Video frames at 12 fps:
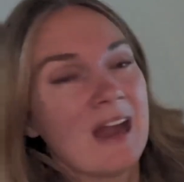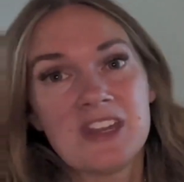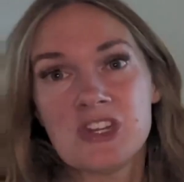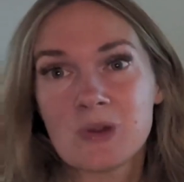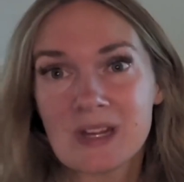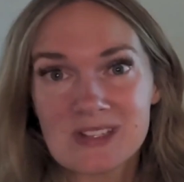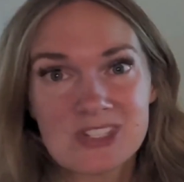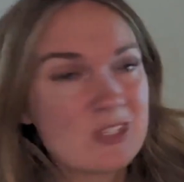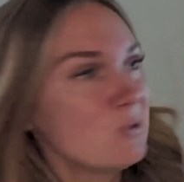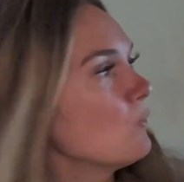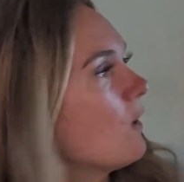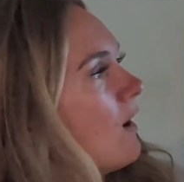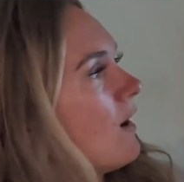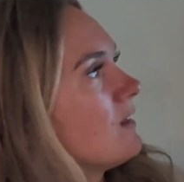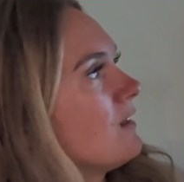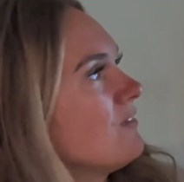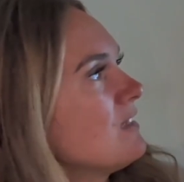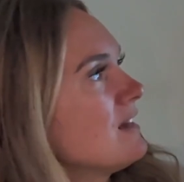And you can do
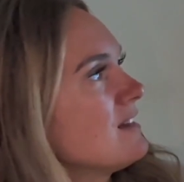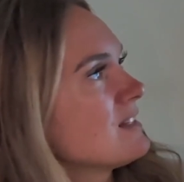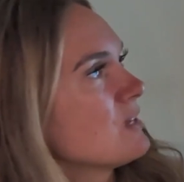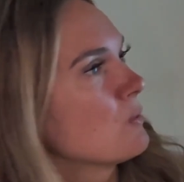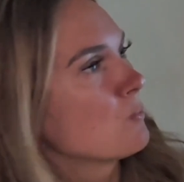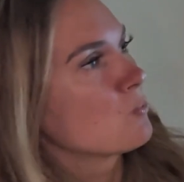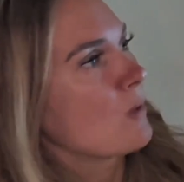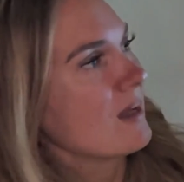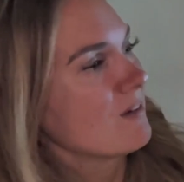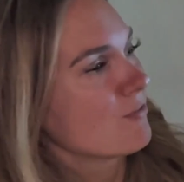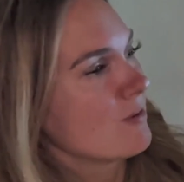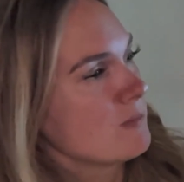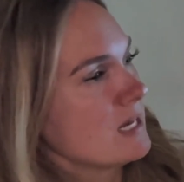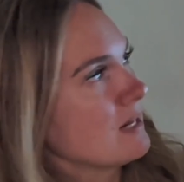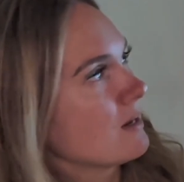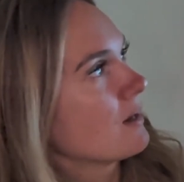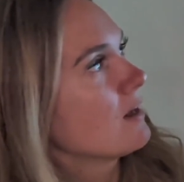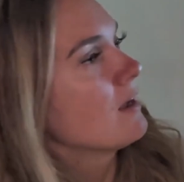all of this right from
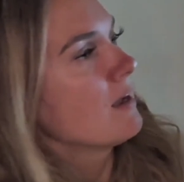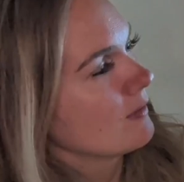here.